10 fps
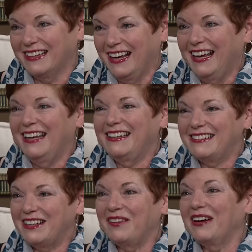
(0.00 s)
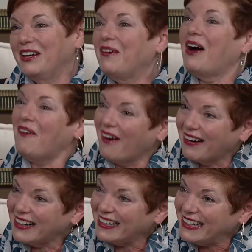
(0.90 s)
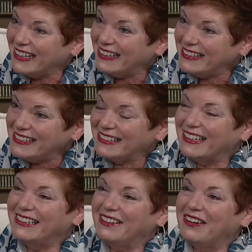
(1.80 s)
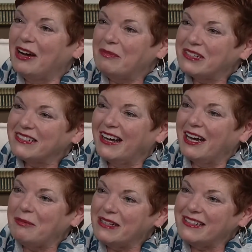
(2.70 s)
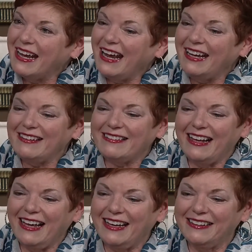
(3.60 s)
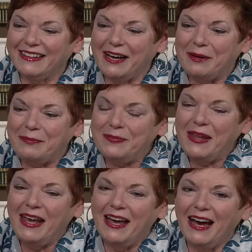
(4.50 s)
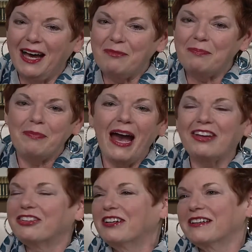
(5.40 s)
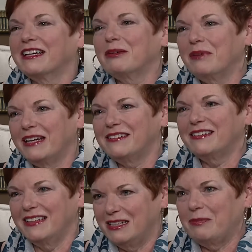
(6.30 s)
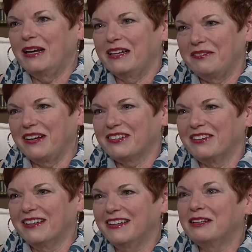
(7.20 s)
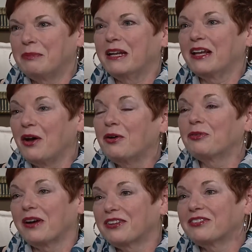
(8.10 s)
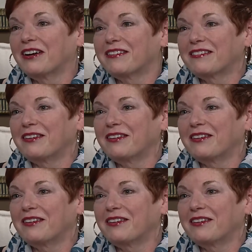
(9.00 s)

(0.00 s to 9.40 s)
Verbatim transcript: Okay. So okay. I know how hard it is. I know how much time mm. it takes, and. Um, I'm passionately committed to independently restaurant, independently owned restaurants.